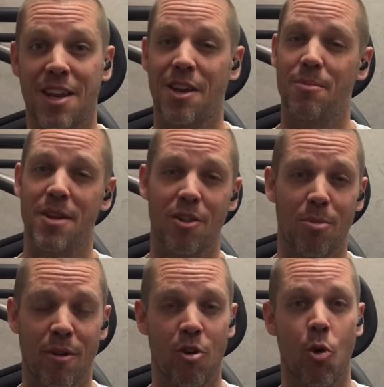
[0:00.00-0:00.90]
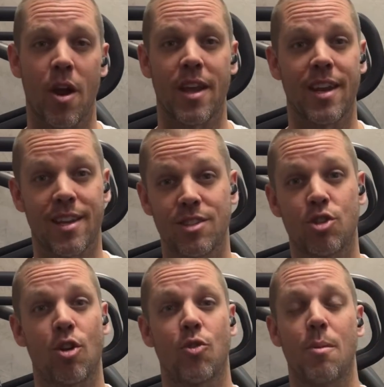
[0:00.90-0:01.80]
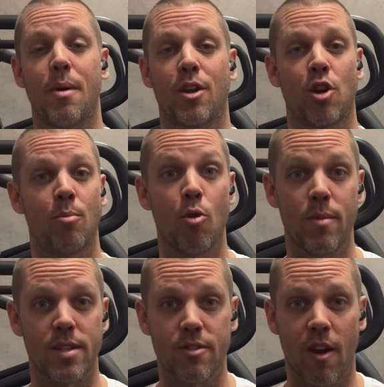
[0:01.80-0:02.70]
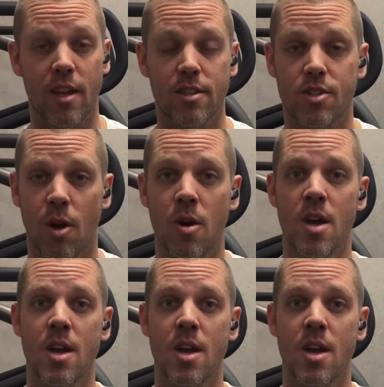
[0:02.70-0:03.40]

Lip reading: It can be a little bit annoying, and it can start to impact our movements, right? So